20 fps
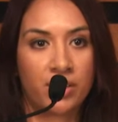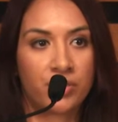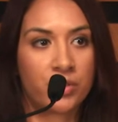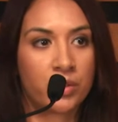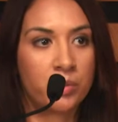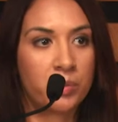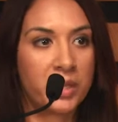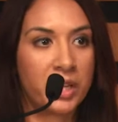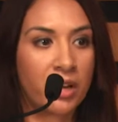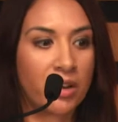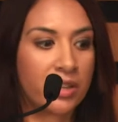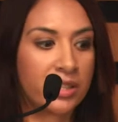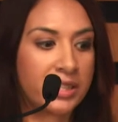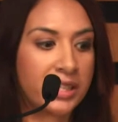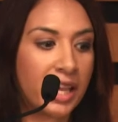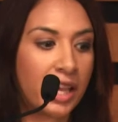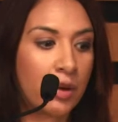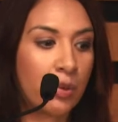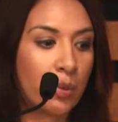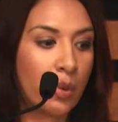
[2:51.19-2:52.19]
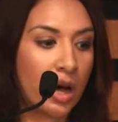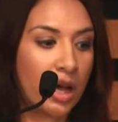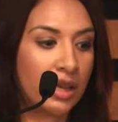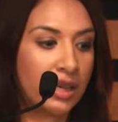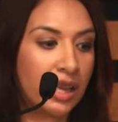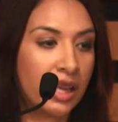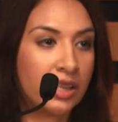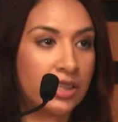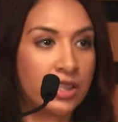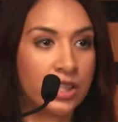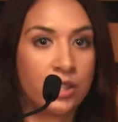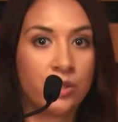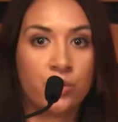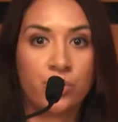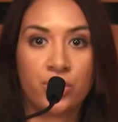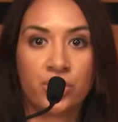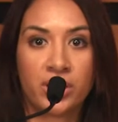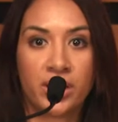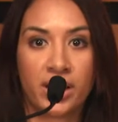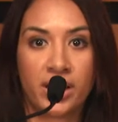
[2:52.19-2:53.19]
for BRCA1 and 2
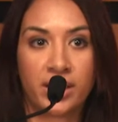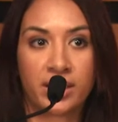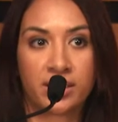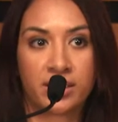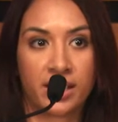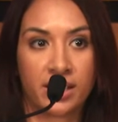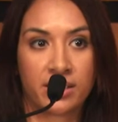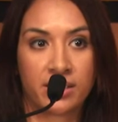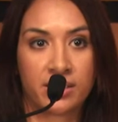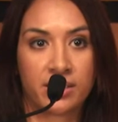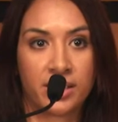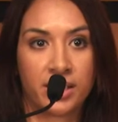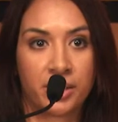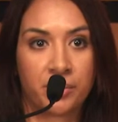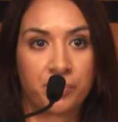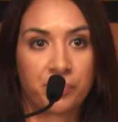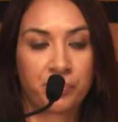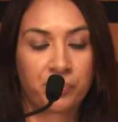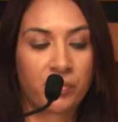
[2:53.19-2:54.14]
genetic testing.